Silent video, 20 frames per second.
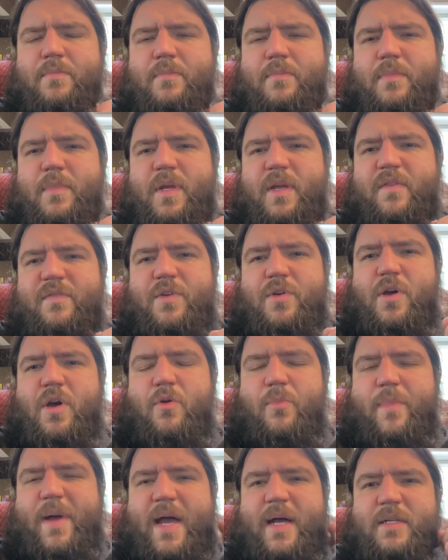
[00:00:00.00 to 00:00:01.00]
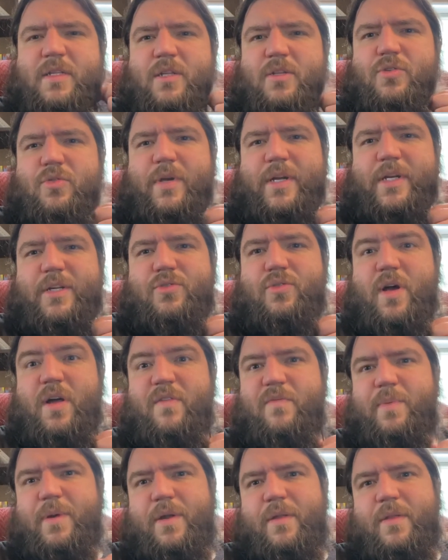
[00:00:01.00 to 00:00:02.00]
If you go back to the
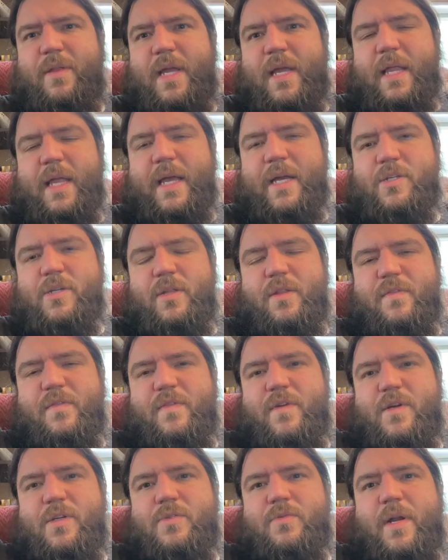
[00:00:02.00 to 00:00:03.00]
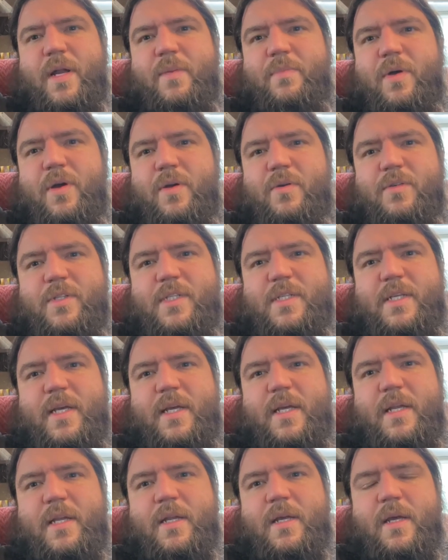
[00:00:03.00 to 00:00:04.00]
2012 birthday lecture, the first one I
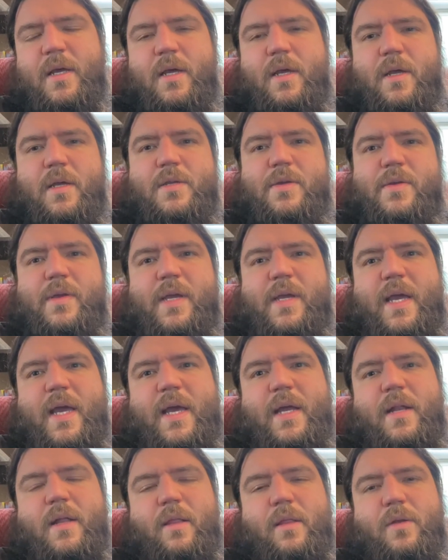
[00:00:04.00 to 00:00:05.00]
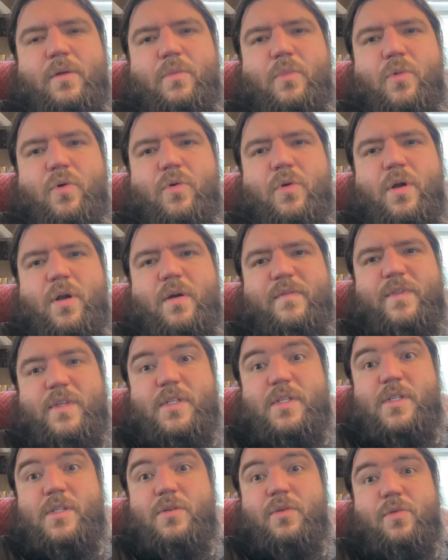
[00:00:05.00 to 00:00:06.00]
posted, you can get a little more of
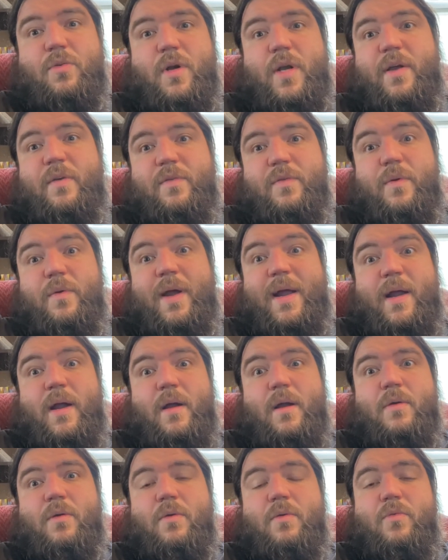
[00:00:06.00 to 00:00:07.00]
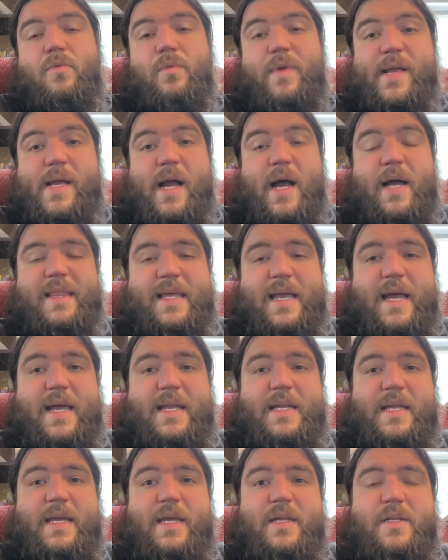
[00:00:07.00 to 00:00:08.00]
the story of where we got the
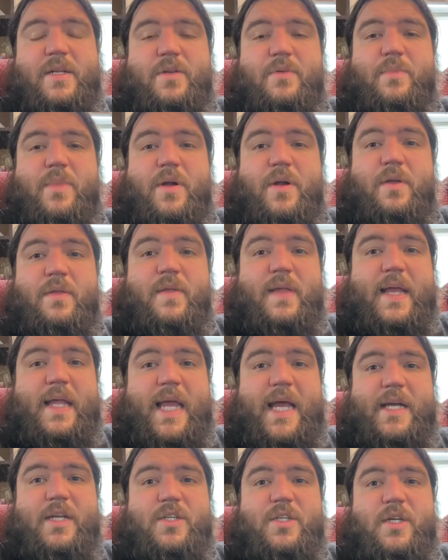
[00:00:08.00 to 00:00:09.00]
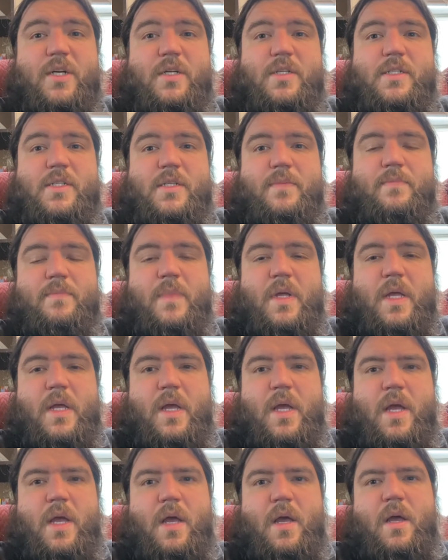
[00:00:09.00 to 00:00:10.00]
idea to do birthday lectures.
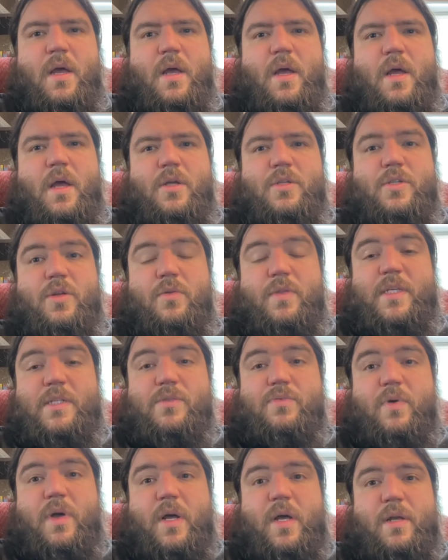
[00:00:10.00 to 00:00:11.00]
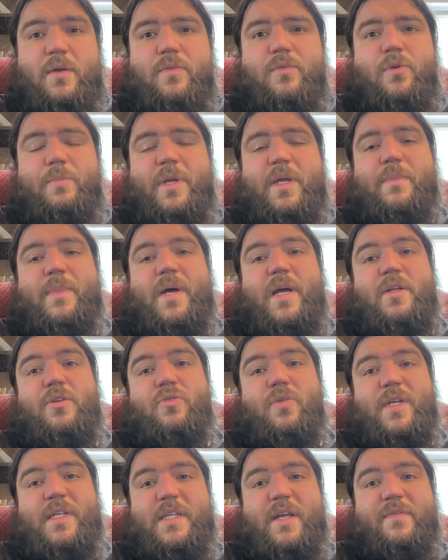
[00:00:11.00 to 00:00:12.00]
So this one will be my
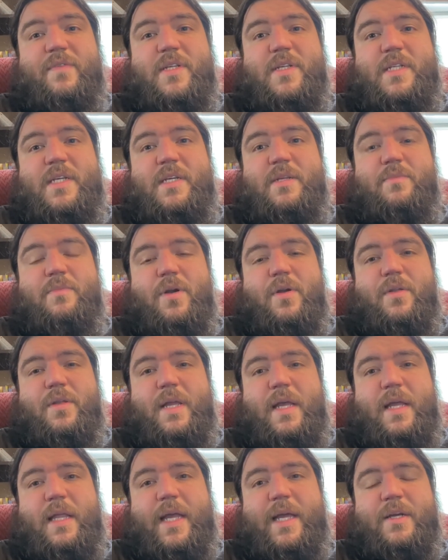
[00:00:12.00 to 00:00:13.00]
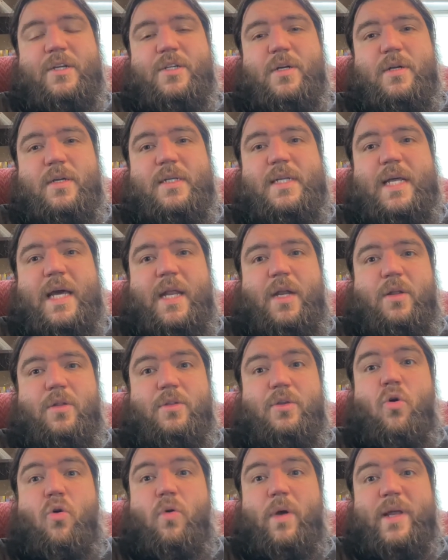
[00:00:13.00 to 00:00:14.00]
2017 birthday lecture
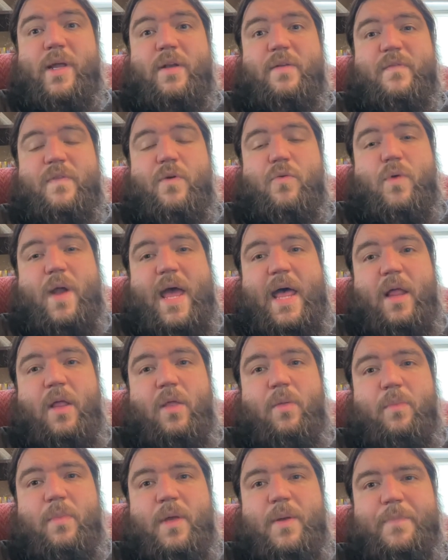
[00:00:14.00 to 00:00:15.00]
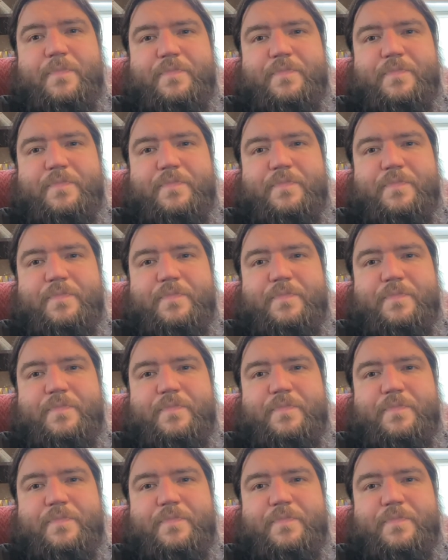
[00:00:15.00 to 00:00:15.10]
entitled Coin of the Realm.